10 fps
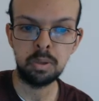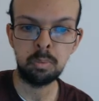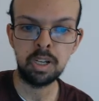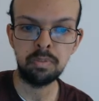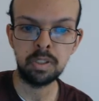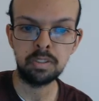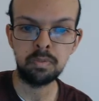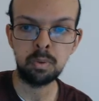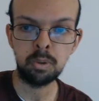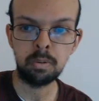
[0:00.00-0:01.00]
relevant
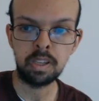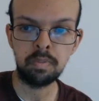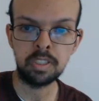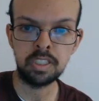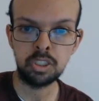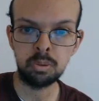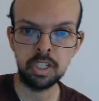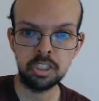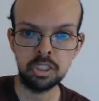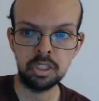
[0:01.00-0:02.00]
for your given
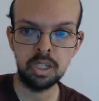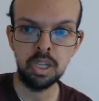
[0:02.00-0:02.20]
situation.